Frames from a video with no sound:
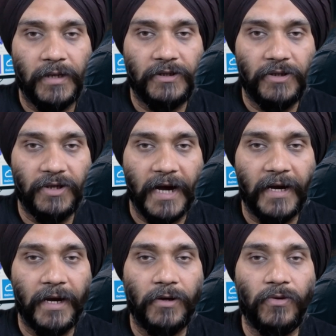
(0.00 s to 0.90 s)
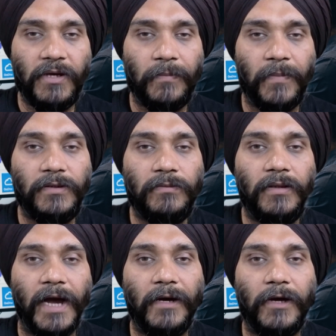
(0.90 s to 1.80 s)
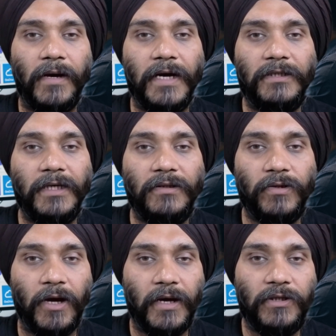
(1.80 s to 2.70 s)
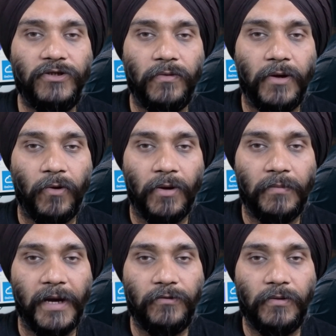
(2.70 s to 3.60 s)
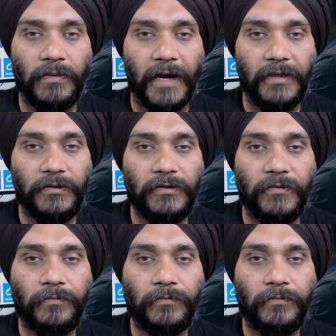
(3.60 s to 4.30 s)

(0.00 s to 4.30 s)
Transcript: straight into their personal iCloud keychains or consumer Google password managers.